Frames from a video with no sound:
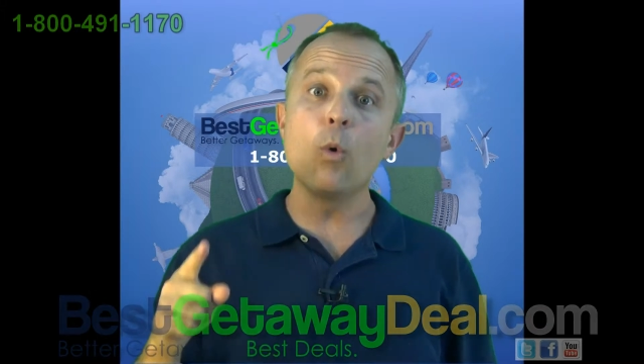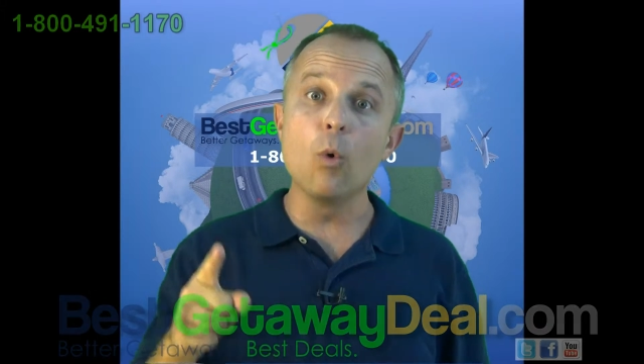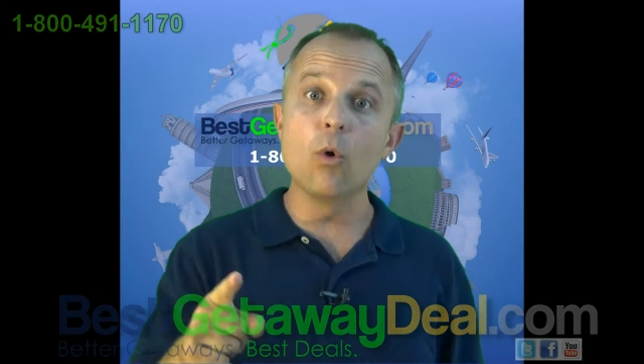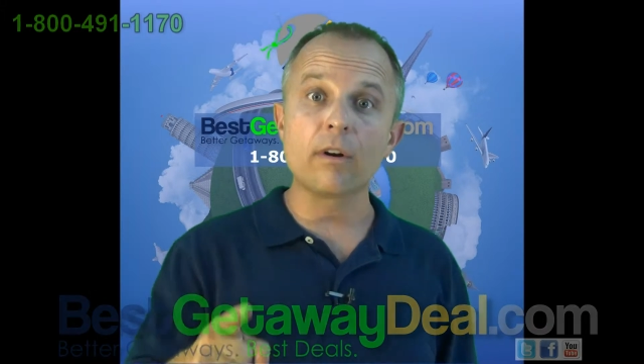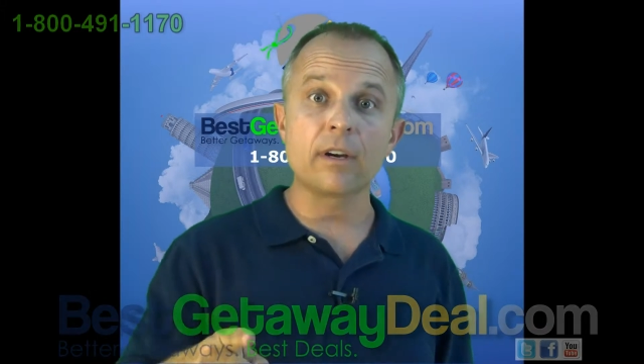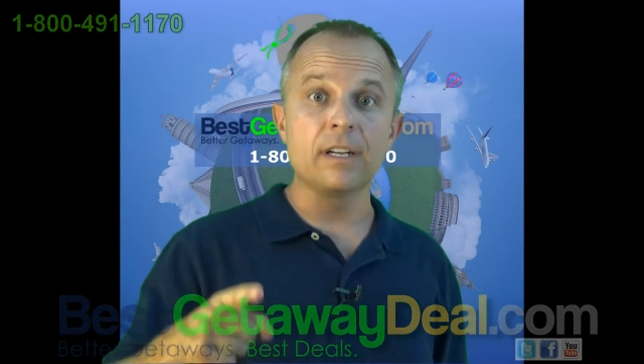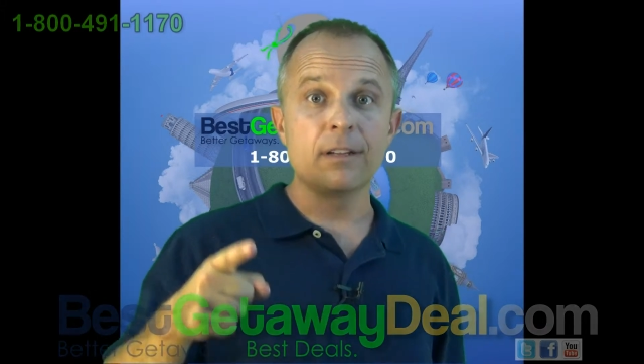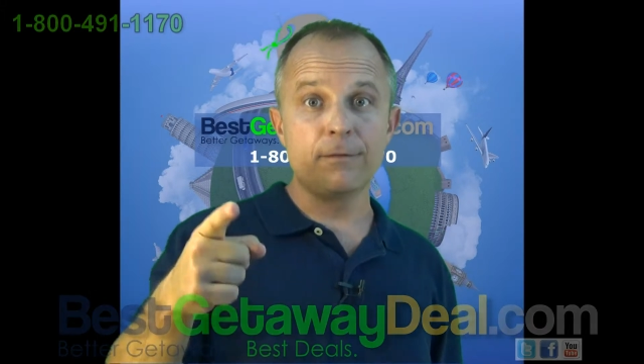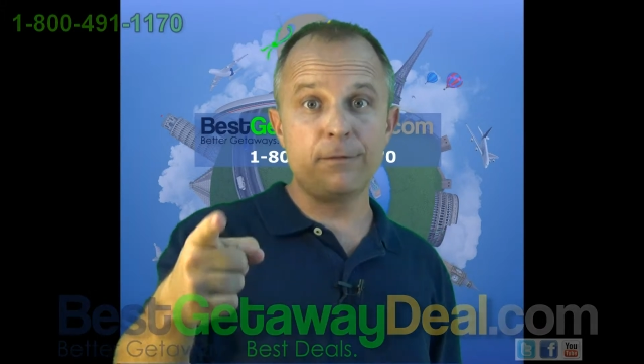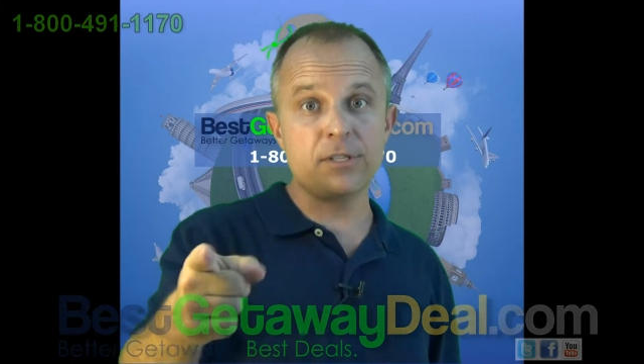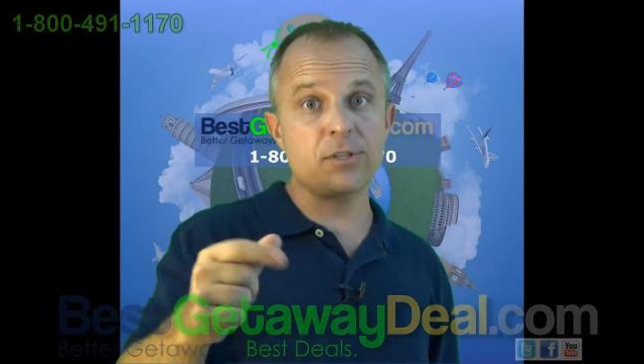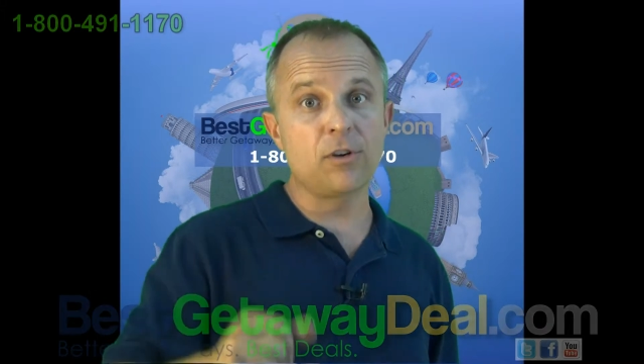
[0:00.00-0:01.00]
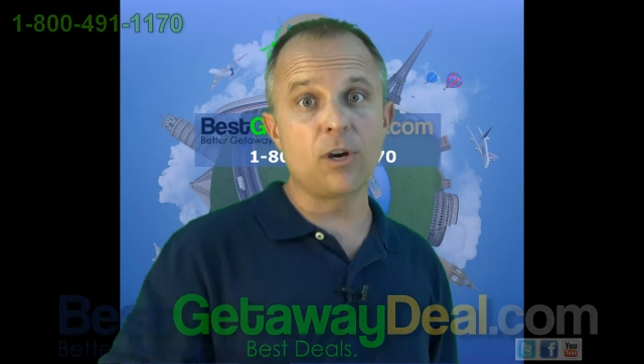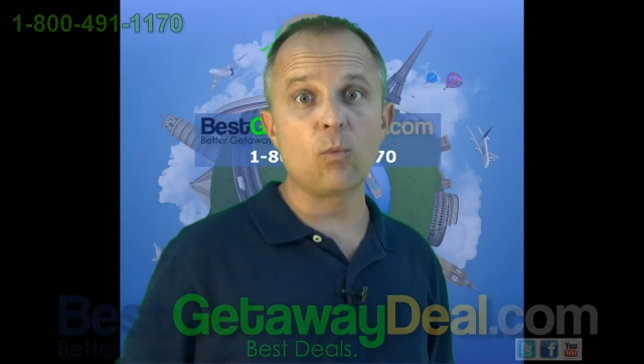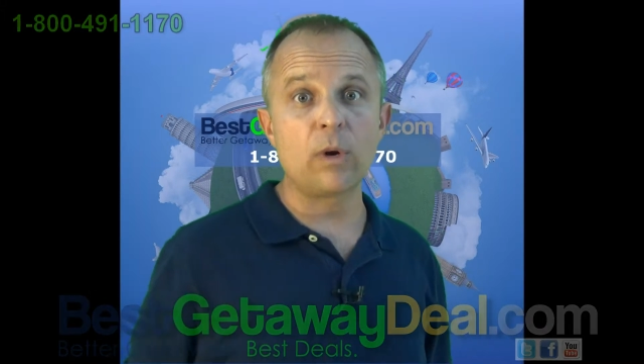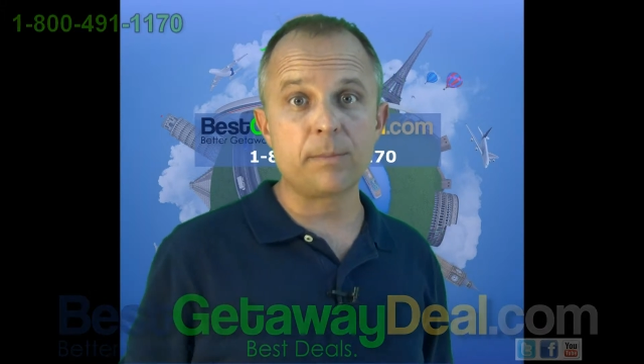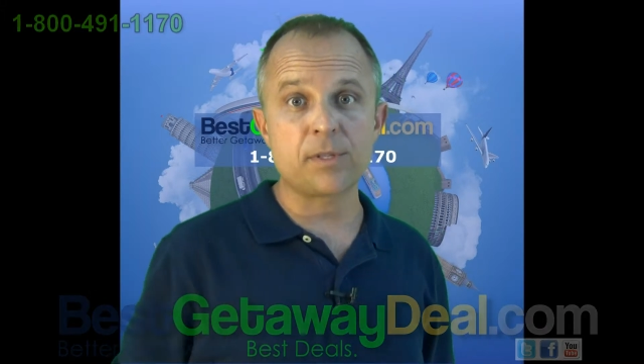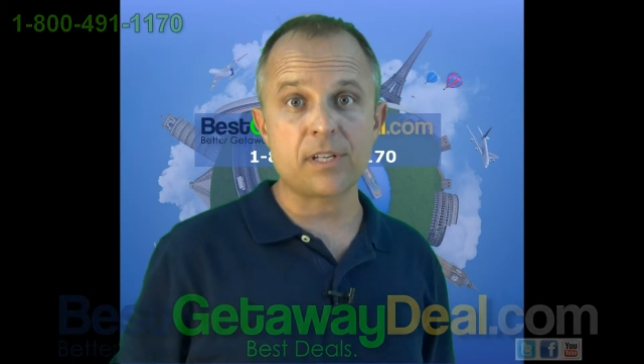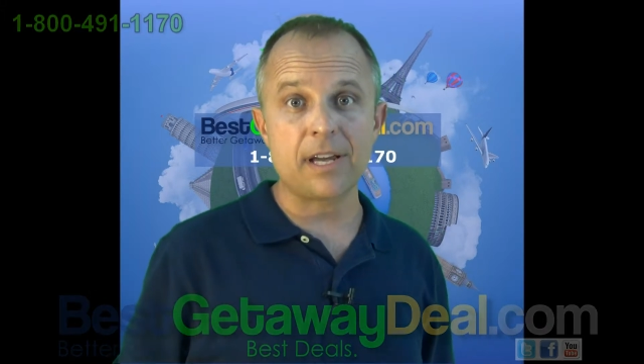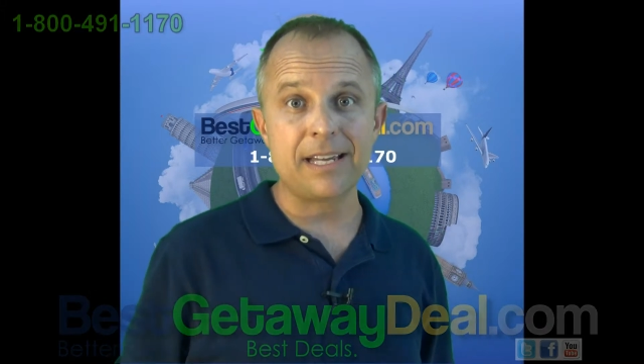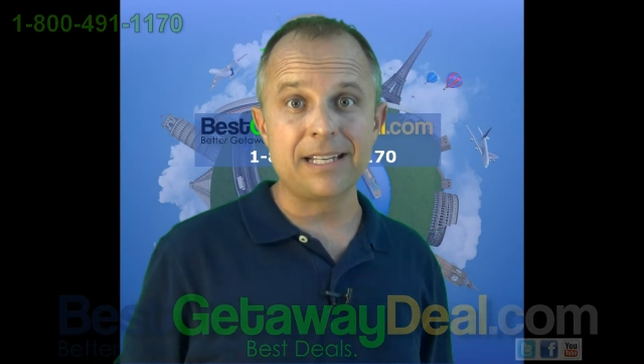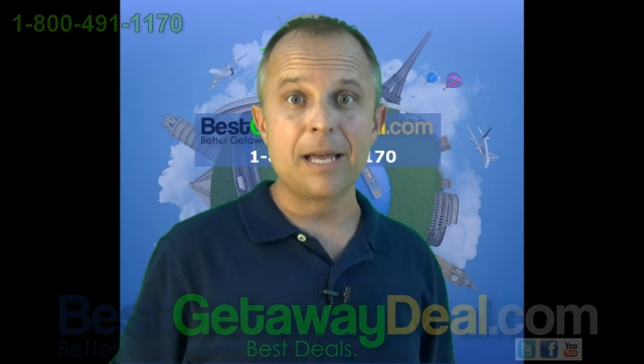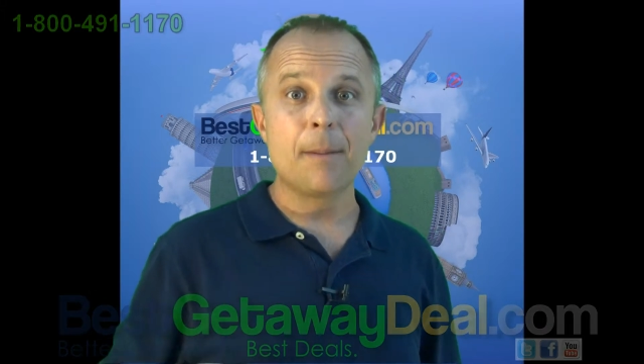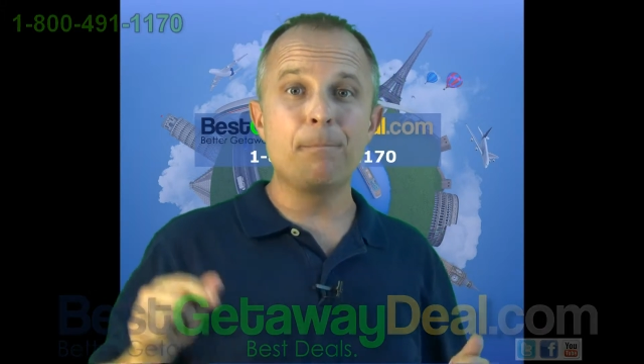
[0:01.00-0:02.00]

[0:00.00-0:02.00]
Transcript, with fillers: or visit our website,